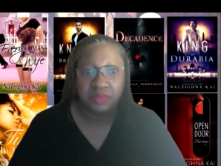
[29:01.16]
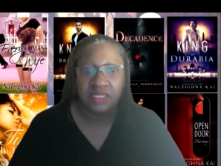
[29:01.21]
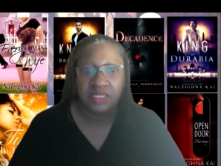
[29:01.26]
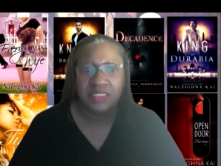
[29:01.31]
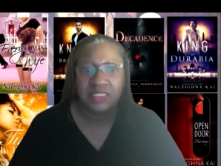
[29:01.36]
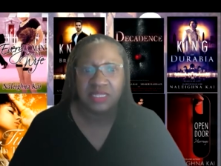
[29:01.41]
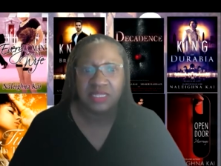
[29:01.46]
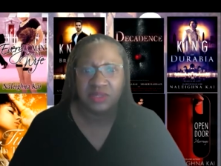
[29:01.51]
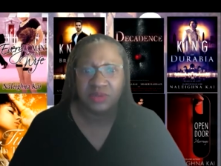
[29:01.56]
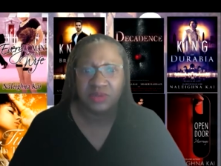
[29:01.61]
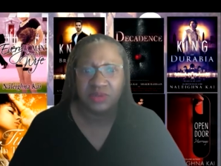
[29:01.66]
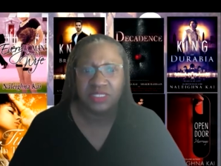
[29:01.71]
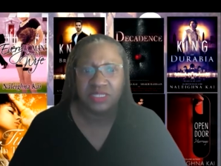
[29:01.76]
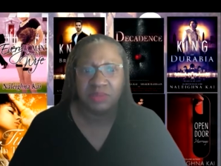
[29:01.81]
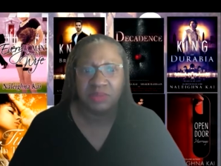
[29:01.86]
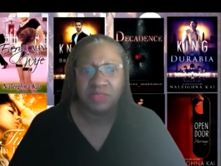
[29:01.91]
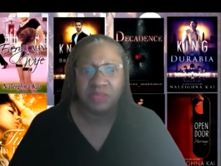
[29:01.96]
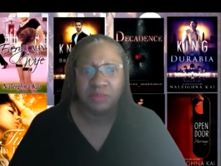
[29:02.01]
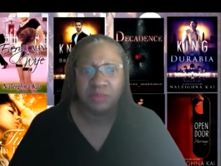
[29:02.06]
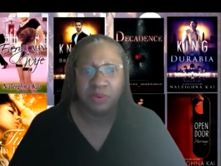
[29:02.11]
It's a little
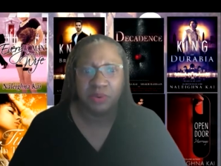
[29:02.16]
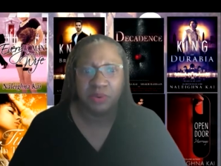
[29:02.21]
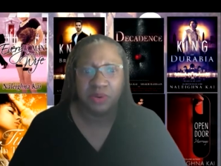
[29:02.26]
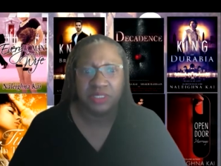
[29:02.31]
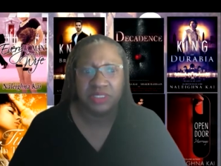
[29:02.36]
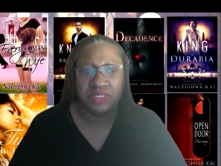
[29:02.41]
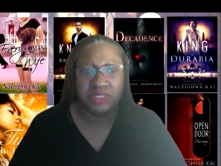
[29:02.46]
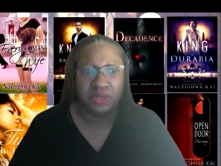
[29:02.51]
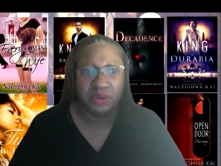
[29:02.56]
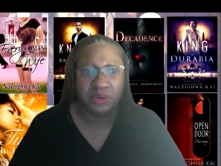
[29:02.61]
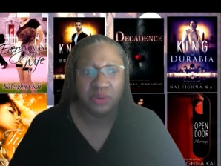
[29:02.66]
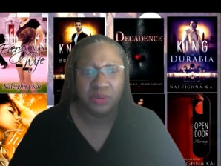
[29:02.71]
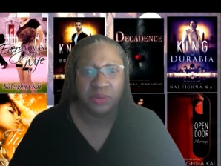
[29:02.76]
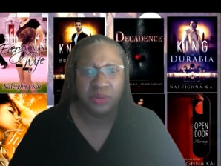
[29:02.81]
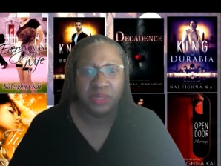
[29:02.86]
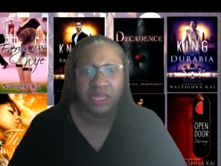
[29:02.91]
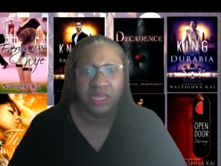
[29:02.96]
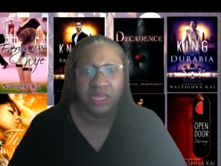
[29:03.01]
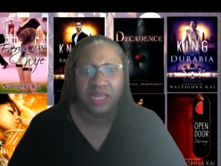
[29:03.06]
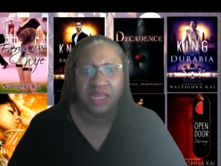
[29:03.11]
something more. So
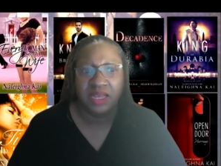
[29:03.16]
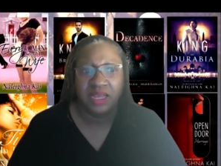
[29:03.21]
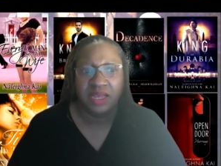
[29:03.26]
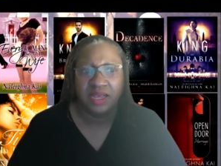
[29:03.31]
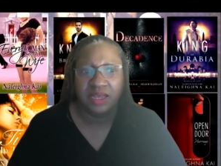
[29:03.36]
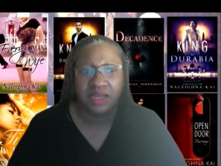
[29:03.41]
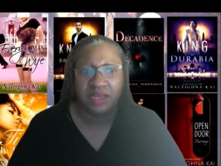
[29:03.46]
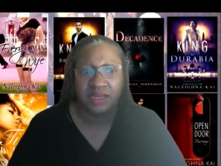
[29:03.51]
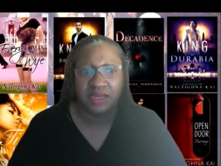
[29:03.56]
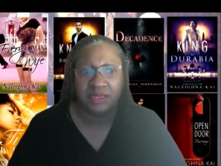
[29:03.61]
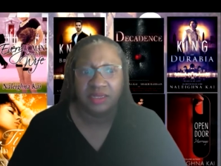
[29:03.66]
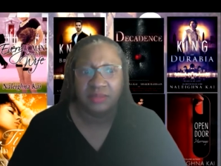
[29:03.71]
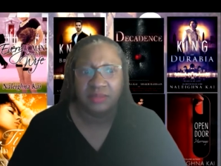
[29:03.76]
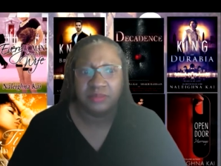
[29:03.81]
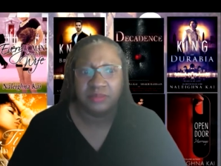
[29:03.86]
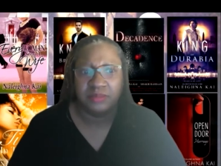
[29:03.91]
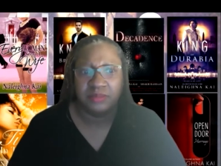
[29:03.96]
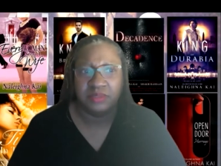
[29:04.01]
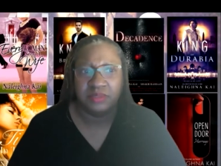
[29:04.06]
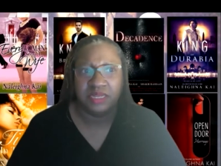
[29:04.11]

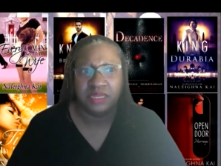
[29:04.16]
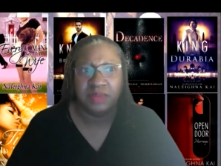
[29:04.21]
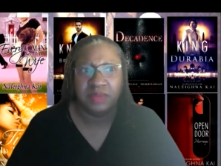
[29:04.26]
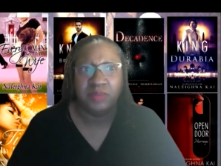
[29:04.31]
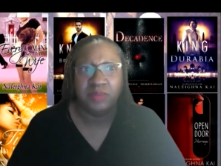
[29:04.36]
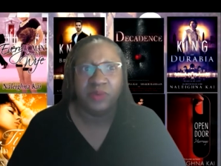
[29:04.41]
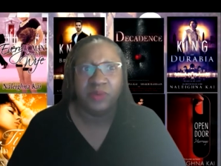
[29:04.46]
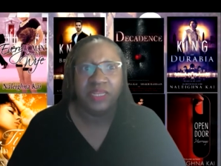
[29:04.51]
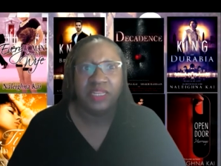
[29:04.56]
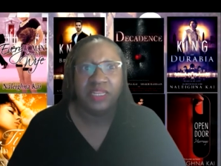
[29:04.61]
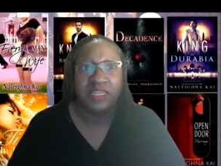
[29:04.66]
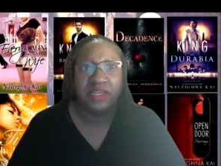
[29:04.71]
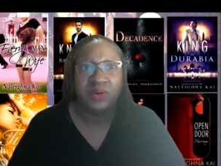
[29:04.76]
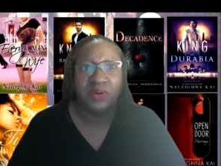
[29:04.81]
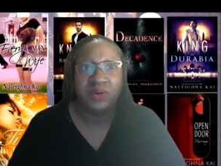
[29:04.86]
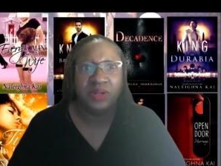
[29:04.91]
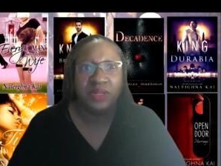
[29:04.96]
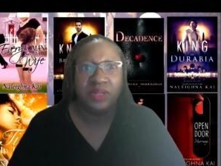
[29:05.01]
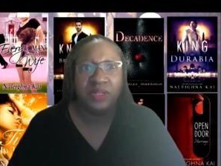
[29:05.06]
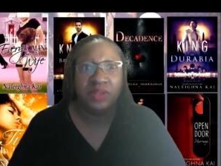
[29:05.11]
um, I'm waiting
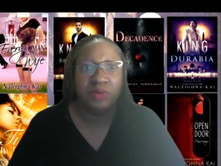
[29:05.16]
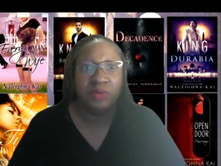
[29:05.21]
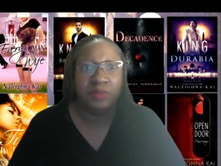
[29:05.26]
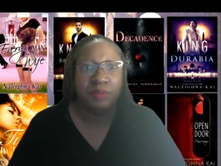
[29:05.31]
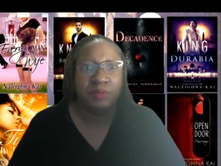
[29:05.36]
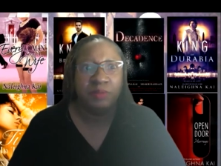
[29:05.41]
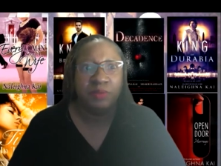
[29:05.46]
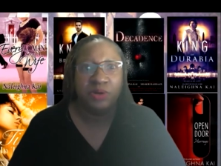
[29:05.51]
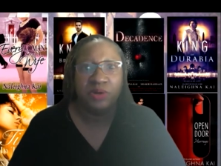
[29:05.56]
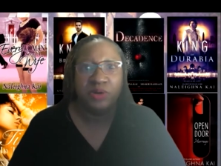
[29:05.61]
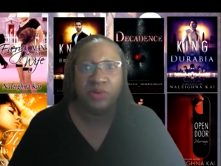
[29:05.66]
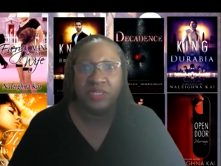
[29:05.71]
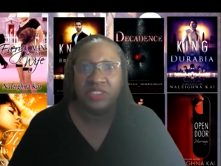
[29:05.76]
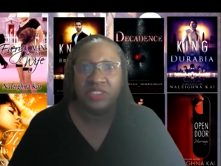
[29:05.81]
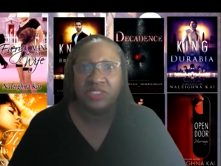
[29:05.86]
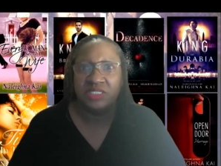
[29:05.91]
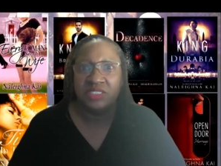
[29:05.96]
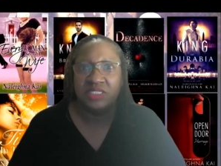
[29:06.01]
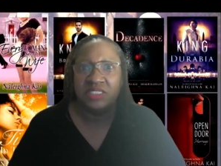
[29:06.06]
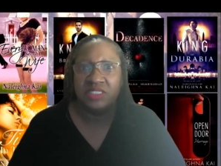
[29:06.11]
on a little bit more
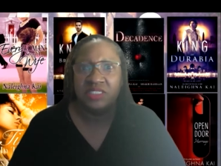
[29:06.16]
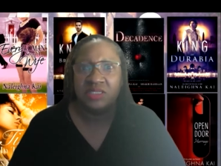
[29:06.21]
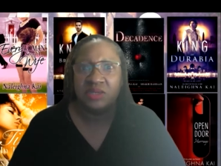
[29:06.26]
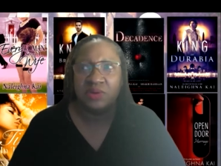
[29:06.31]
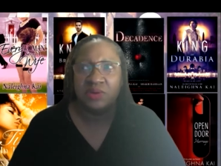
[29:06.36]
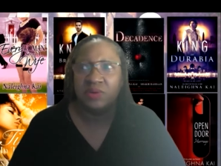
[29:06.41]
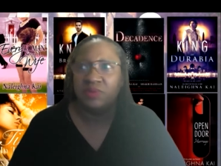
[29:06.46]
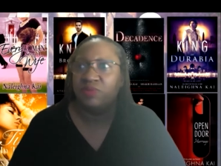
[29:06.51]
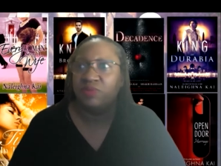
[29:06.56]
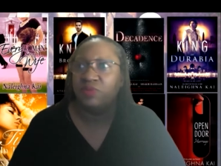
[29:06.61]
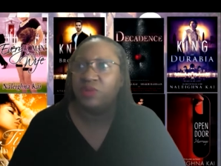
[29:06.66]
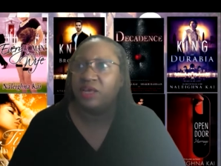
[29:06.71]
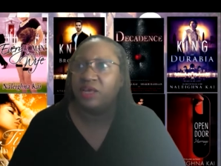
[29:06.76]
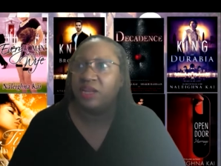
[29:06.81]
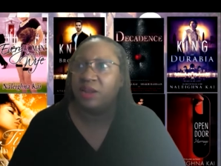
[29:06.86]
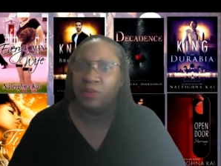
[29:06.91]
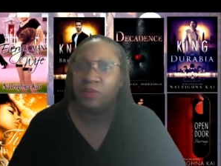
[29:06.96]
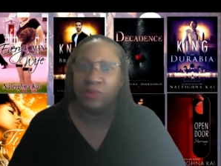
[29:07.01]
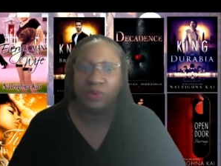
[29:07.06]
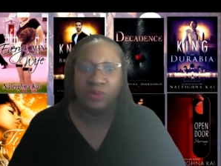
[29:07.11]
questions. So if not,
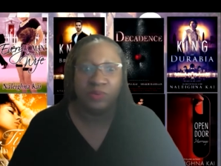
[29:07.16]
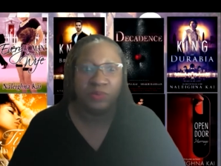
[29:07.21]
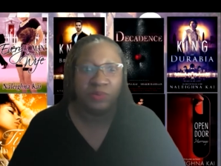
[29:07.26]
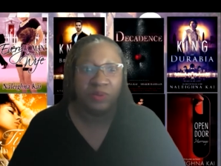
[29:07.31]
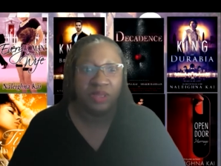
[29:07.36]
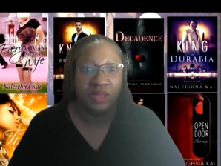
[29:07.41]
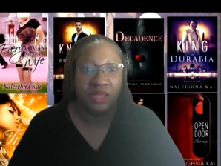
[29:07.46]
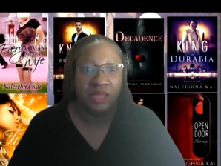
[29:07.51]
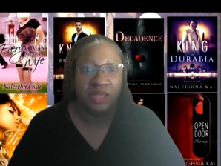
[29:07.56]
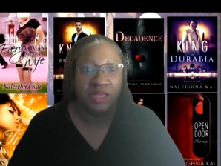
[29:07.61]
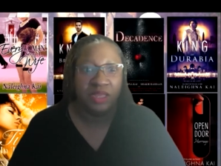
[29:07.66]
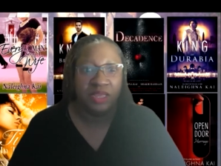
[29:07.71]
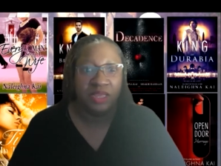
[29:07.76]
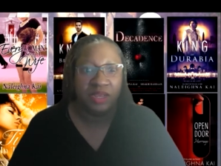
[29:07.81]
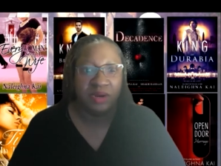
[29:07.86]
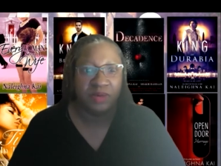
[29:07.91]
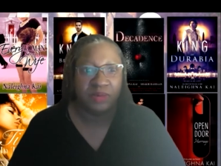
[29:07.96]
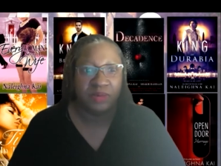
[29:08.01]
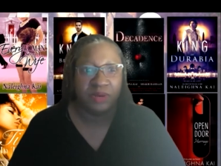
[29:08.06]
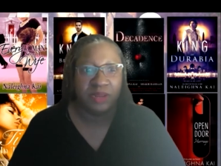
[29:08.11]
I will
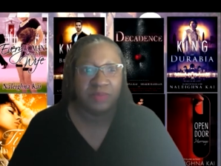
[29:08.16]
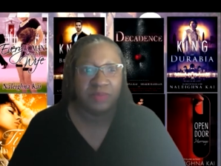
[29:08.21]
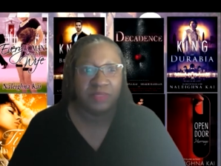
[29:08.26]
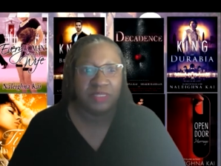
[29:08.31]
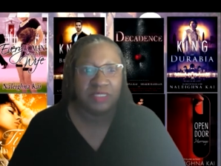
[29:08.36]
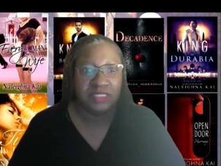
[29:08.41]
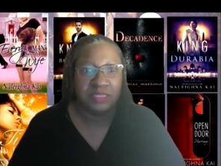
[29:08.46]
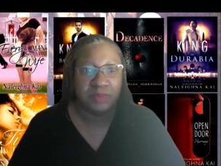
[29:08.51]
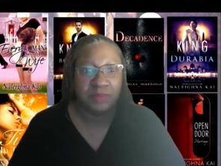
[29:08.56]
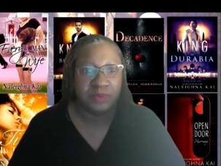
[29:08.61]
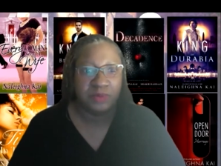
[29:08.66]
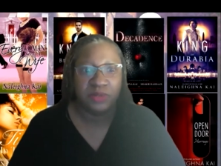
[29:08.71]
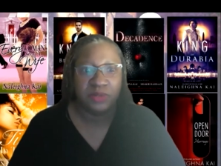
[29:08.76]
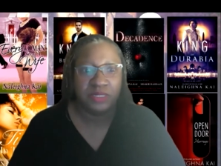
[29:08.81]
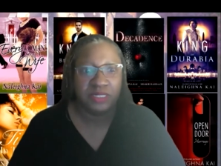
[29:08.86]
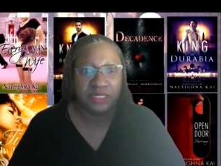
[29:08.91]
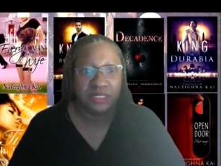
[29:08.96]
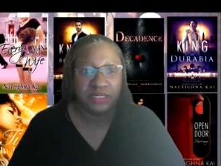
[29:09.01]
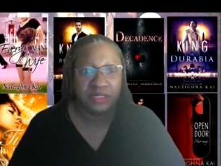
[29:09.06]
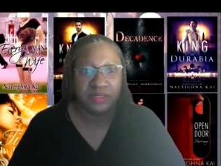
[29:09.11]
kind of wrap this up
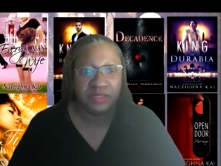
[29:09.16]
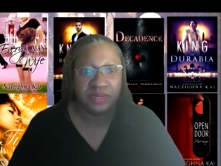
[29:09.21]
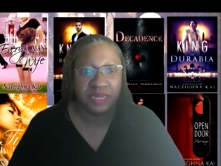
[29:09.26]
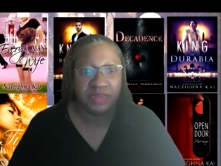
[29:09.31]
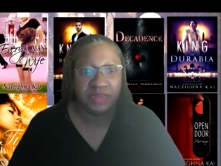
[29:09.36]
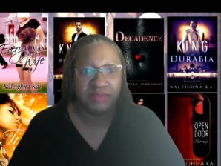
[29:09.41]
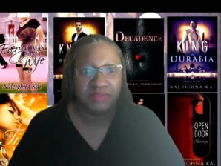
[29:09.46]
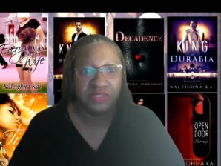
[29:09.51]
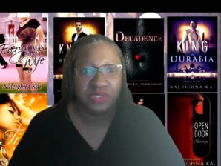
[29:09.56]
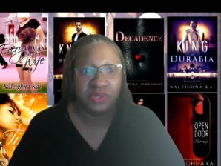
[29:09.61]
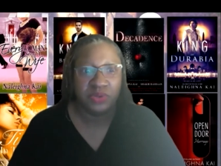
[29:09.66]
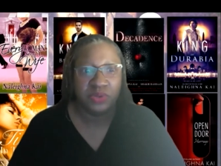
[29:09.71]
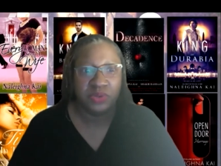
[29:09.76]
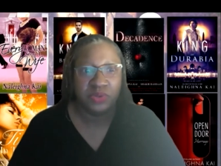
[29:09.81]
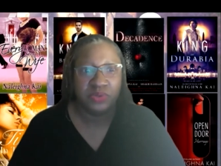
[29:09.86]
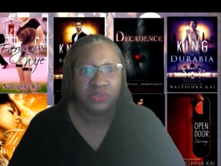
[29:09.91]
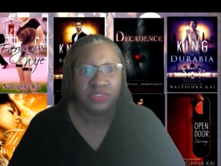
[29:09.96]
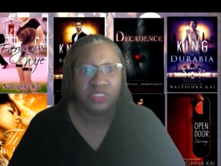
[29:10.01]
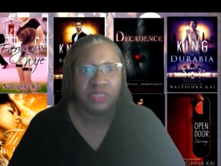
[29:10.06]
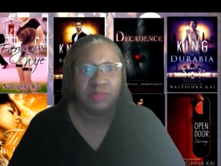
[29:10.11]
earlier. I've
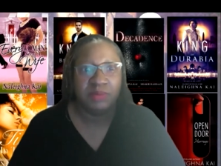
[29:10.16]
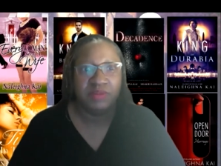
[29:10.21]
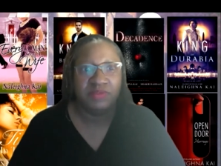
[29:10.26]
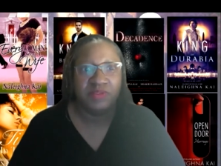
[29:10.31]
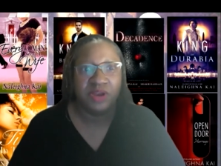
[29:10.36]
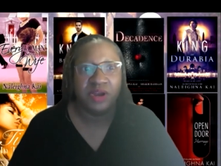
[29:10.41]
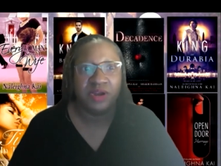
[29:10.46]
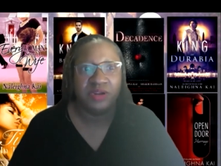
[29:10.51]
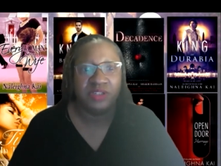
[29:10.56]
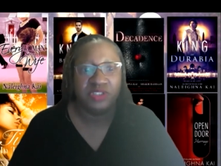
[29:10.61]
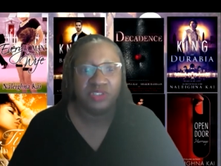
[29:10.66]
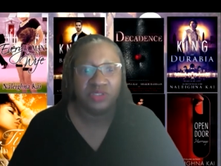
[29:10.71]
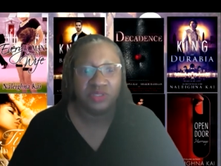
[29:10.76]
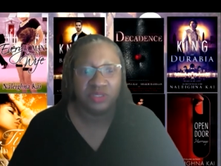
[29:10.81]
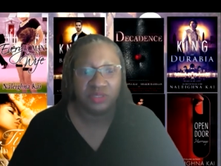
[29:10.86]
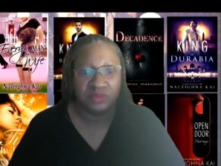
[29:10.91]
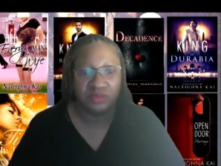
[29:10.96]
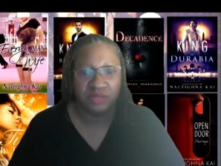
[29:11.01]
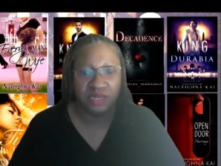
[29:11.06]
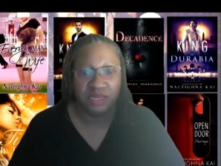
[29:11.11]
told some of our,
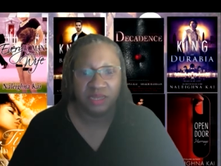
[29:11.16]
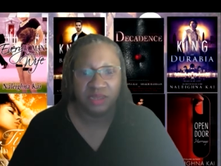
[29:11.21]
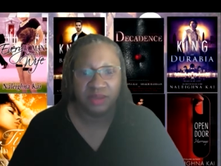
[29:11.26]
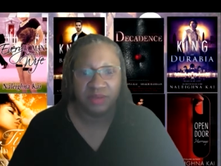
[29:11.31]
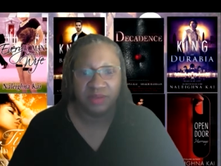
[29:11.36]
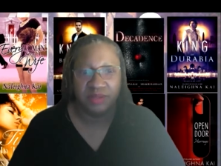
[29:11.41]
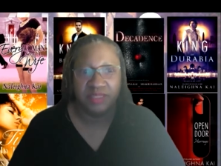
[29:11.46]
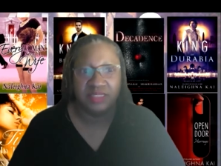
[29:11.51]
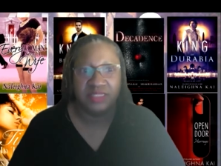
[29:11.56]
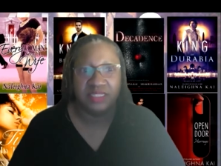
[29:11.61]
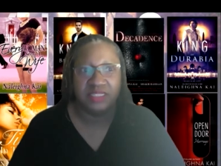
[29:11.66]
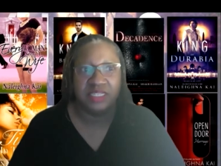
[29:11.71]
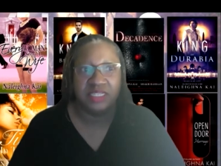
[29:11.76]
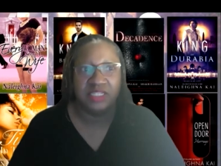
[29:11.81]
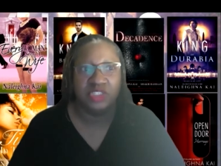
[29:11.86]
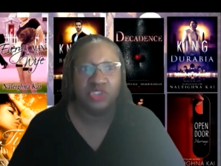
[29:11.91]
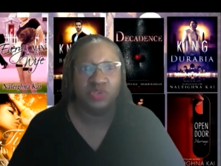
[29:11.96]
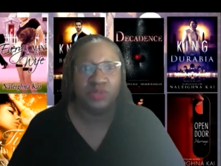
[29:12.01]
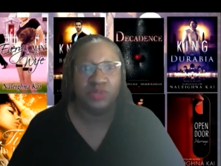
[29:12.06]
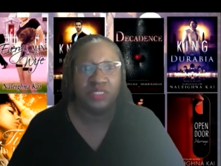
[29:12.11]
uh, as they
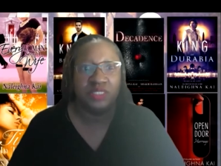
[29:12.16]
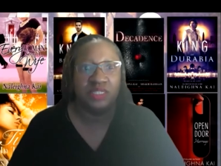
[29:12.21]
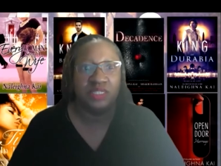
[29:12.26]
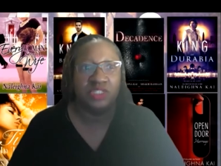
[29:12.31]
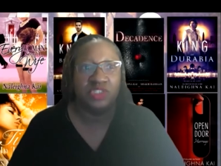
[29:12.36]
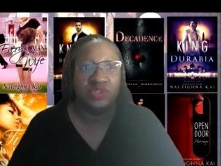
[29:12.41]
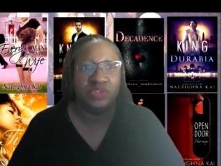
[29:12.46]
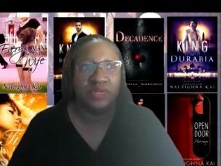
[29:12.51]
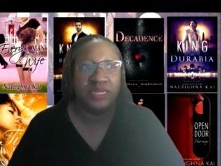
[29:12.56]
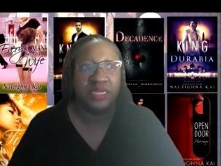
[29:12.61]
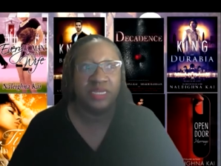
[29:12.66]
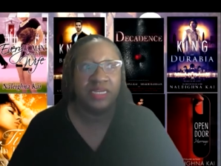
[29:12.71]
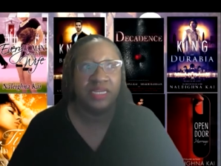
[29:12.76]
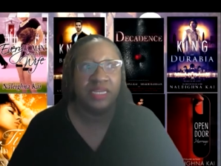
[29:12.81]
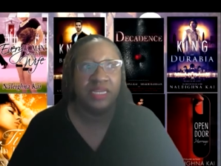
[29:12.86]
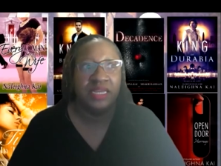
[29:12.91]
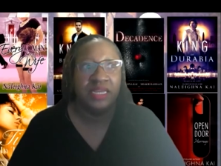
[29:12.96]
say, tricks of the trade,